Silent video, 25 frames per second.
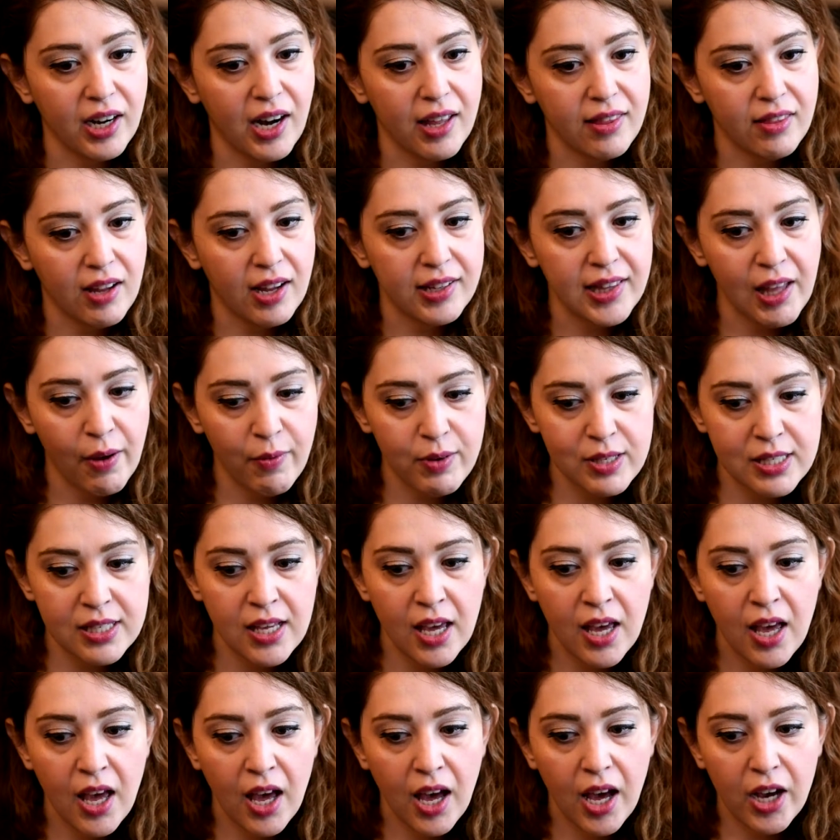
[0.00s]
And I thought that was
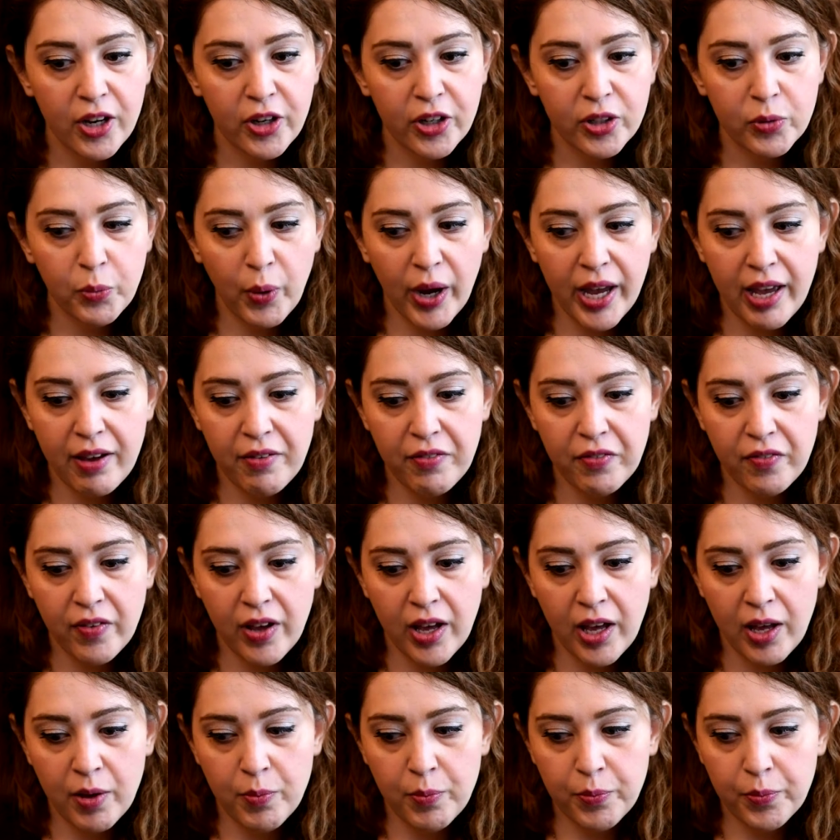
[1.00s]
a good way of
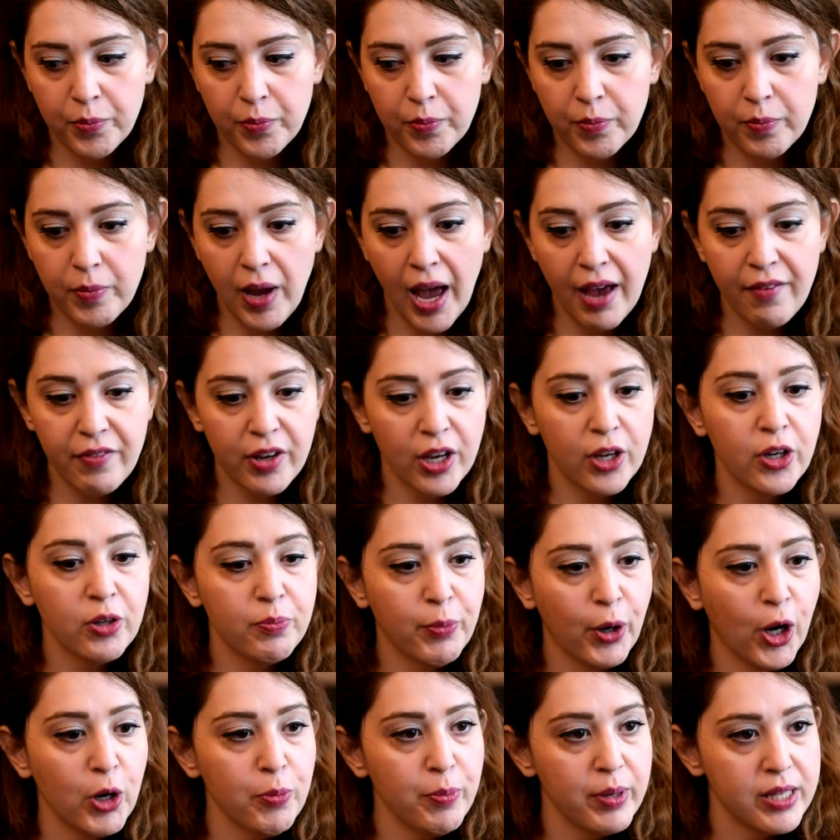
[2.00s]
having a
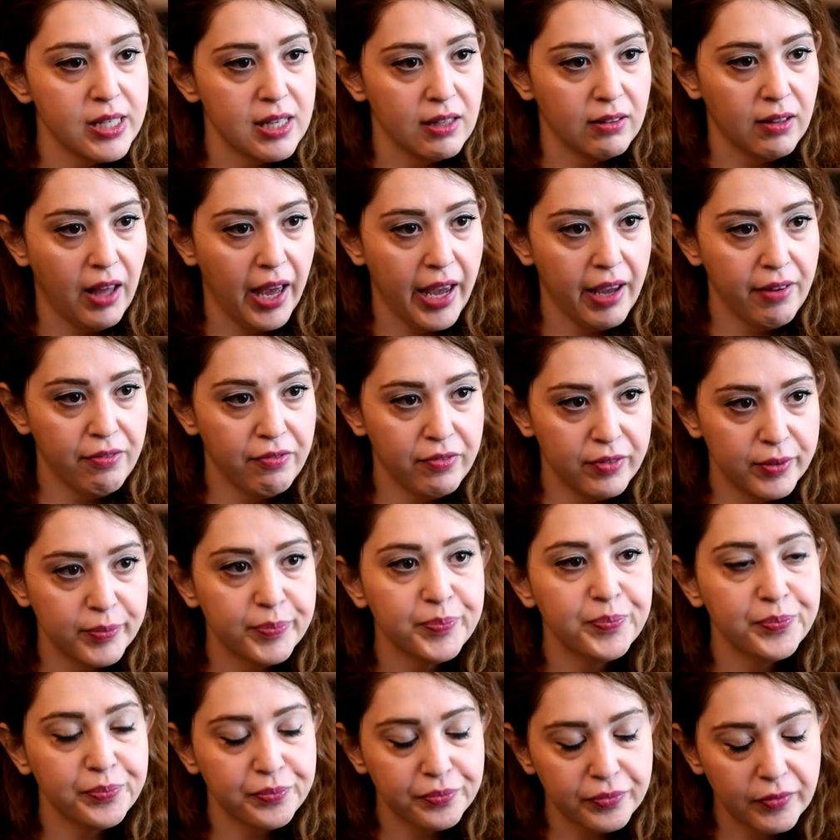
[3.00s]
good purpose in life
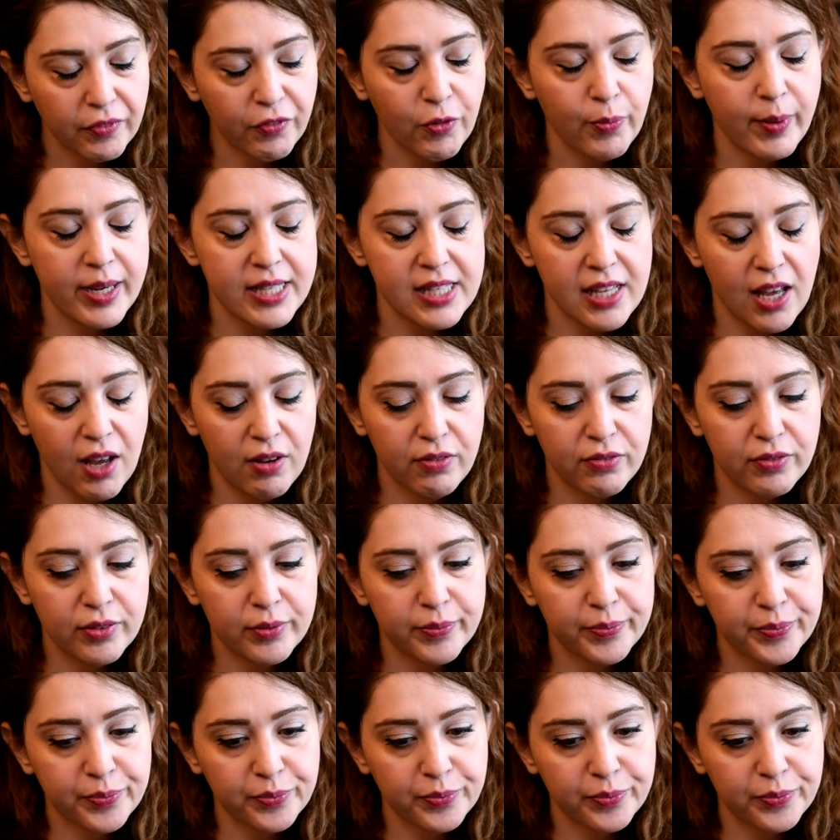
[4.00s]
for myself.